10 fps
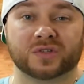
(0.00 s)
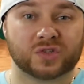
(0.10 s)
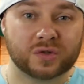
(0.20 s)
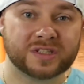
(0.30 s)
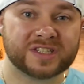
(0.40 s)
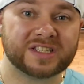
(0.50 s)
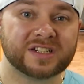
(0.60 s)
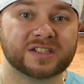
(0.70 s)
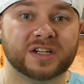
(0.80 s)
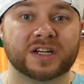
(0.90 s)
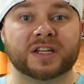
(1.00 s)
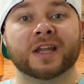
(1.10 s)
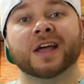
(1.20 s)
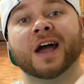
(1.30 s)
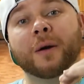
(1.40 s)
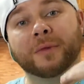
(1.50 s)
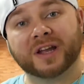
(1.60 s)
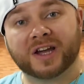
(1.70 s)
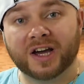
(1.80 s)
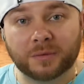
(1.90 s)
as soon as these are done, I'm gonna
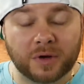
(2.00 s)
cut them